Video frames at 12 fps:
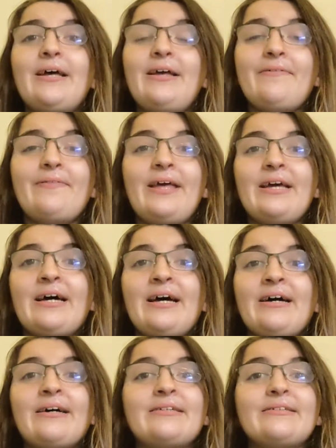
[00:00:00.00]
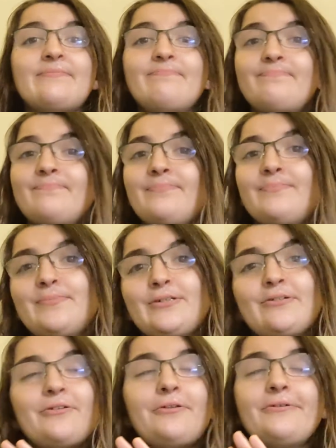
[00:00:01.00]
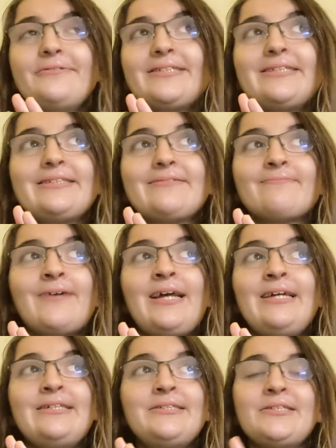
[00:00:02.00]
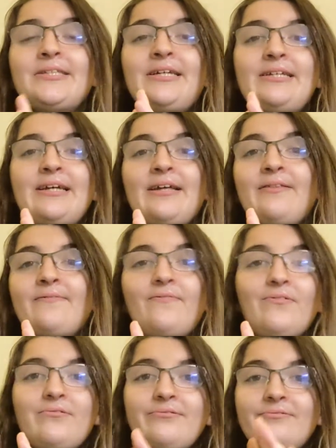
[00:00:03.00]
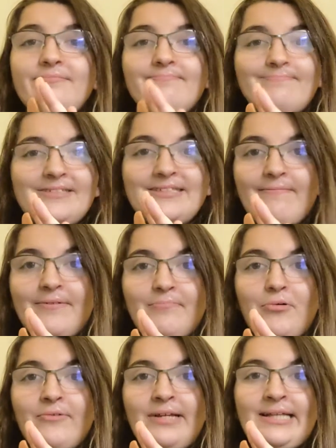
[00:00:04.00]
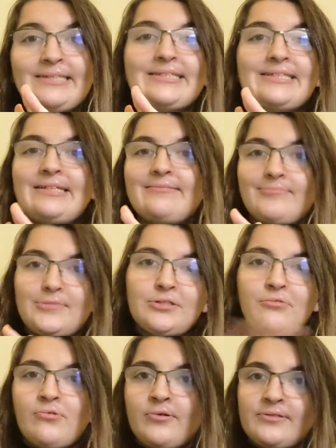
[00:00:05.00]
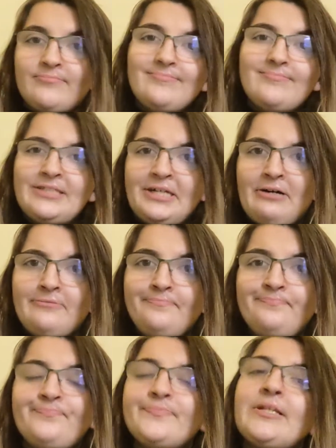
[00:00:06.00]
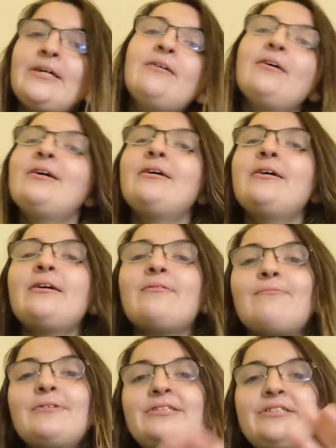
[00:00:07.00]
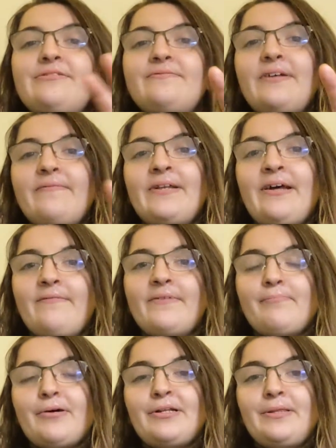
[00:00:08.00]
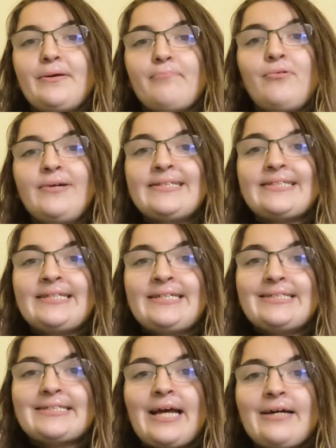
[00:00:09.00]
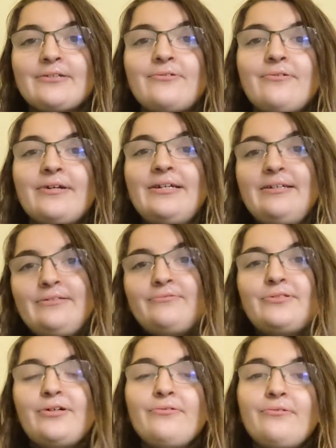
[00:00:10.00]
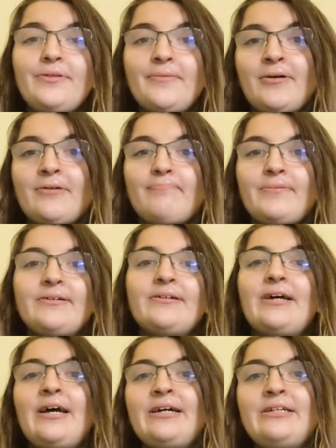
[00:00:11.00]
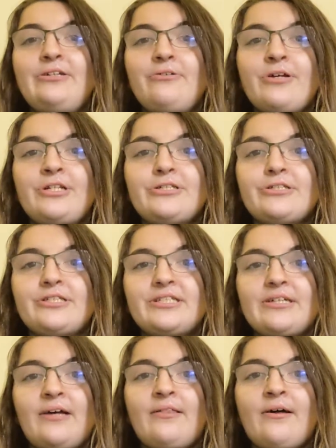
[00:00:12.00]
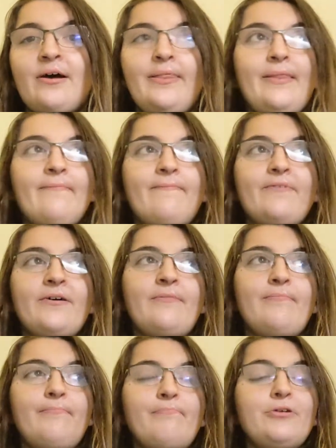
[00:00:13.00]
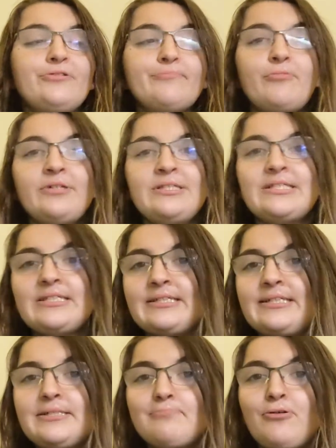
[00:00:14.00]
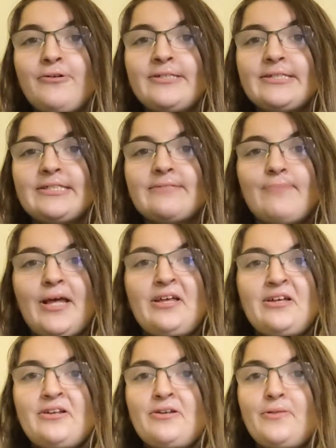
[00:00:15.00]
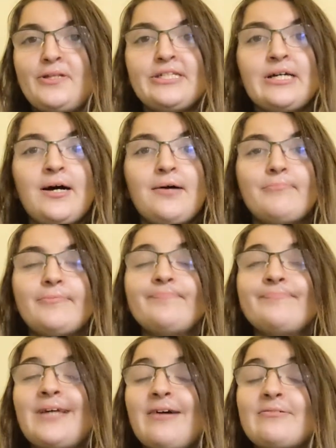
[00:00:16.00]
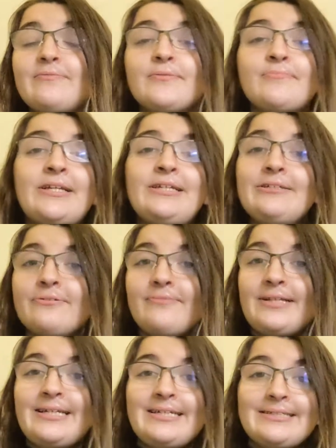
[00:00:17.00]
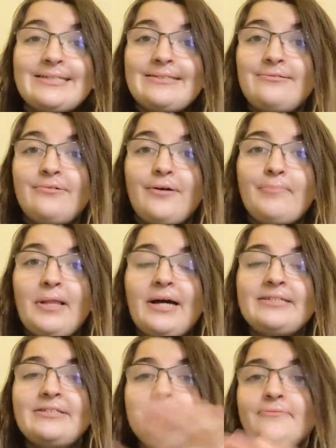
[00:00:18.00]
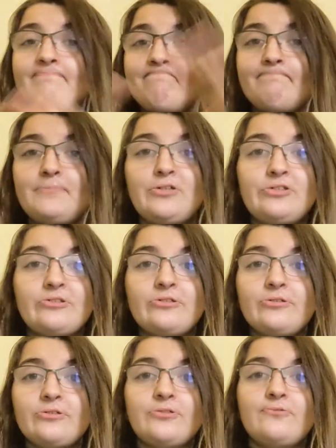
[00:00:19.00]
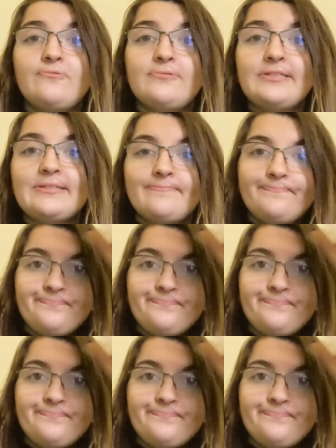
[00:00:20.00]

if they had the closest range, they'd get the full 7 points, and so on down. Once you've given everybody their points in each category, you total them up, and you can just align them from most points to least points, and the top, however many you're willing to apply to, those are your schools.